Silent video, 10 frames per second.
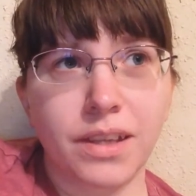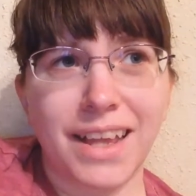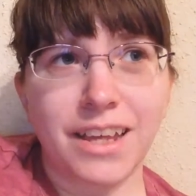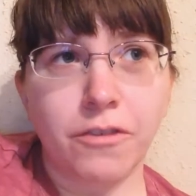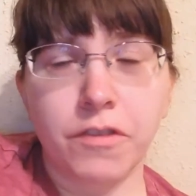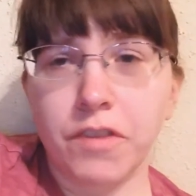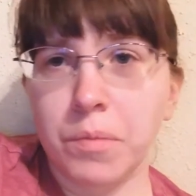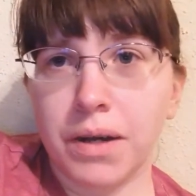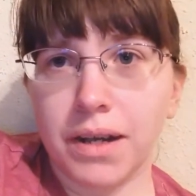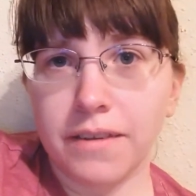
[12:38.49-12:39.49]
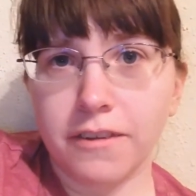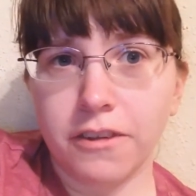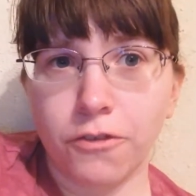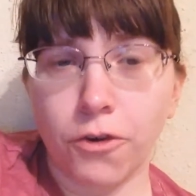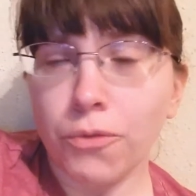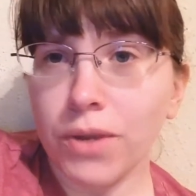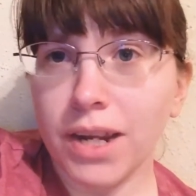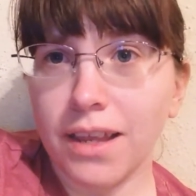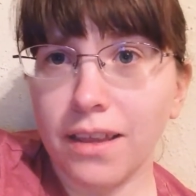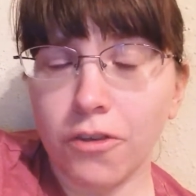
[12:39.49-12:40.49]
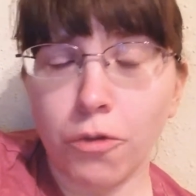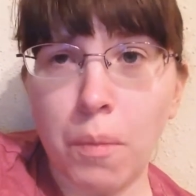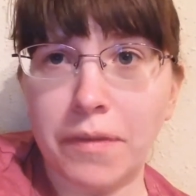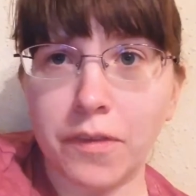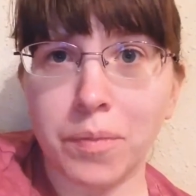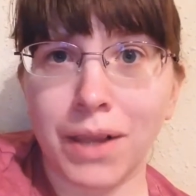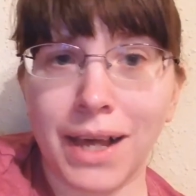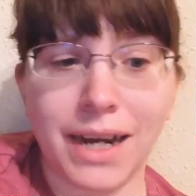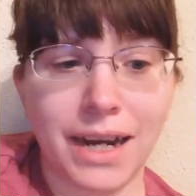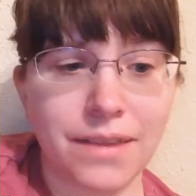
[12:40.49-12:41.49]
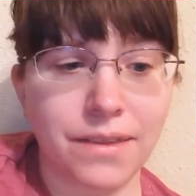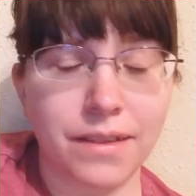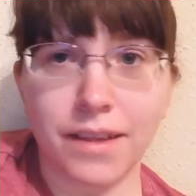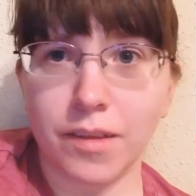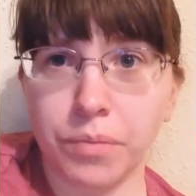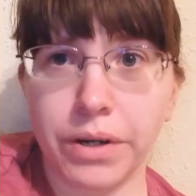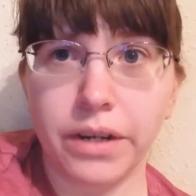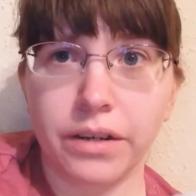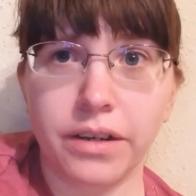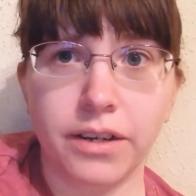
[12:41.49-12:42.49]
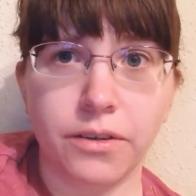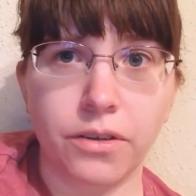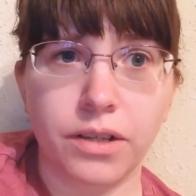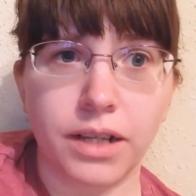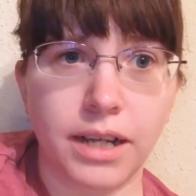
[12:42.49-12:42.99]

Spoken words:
like $50 for a 3-month supply, I think that's a pretty good deal,